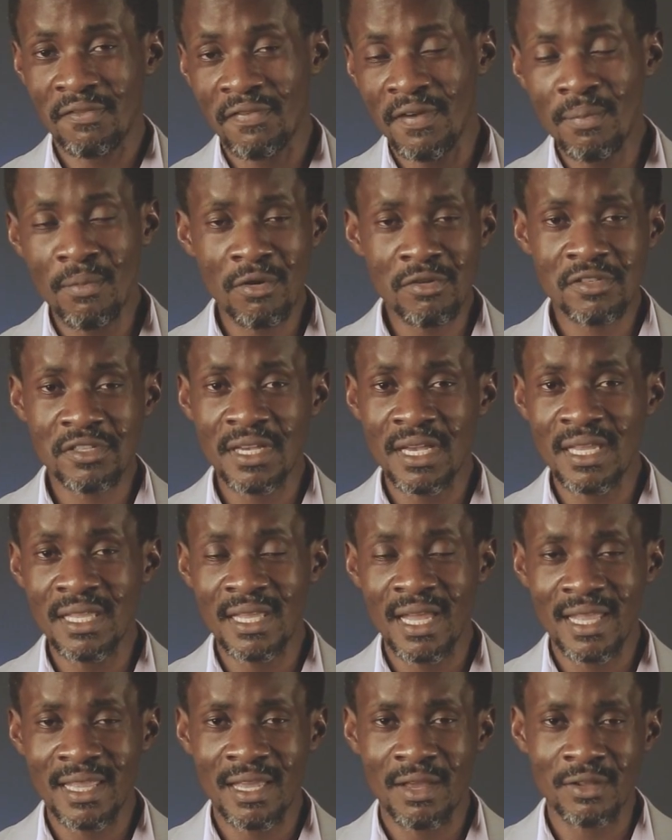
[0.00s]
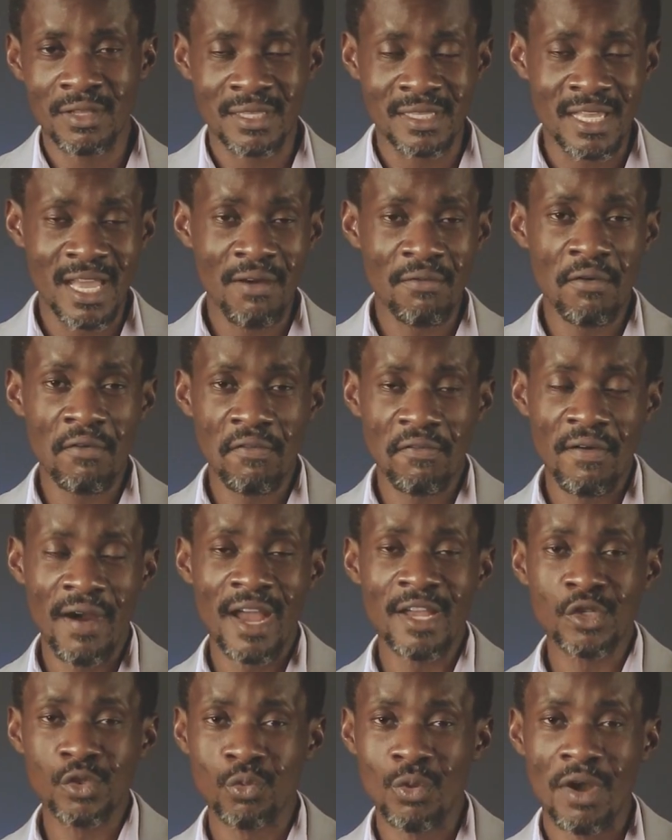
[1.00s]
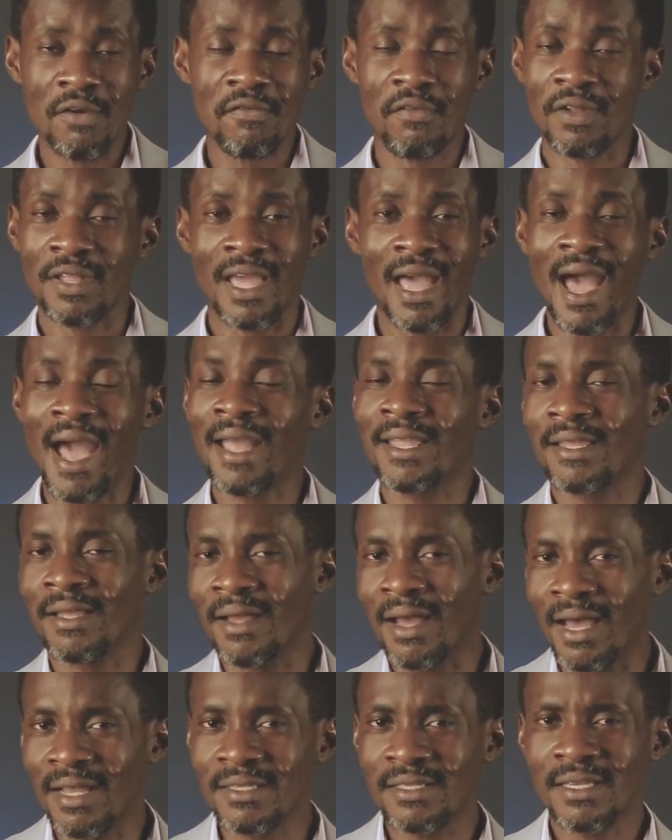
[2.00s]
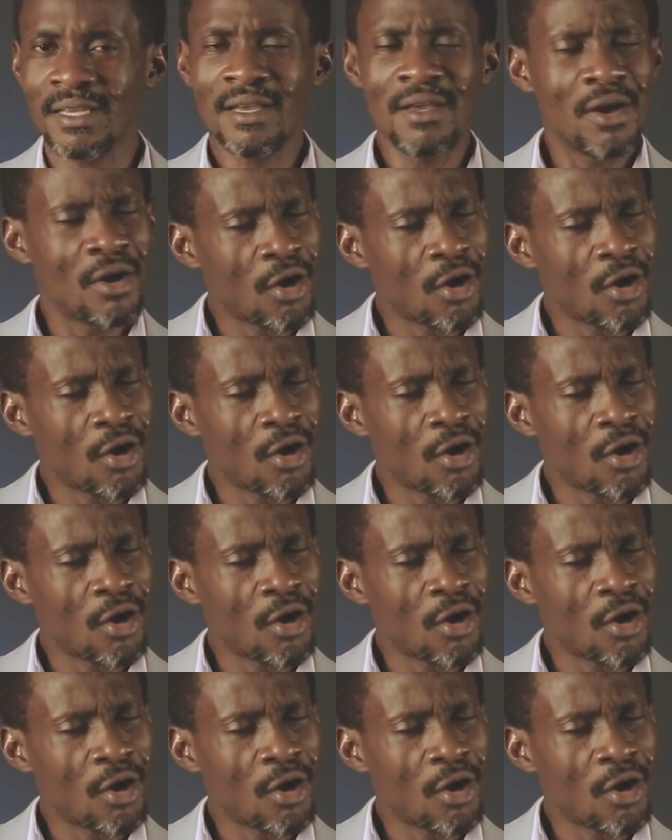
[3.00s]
a famous saying that the devil finds work for the idle hands.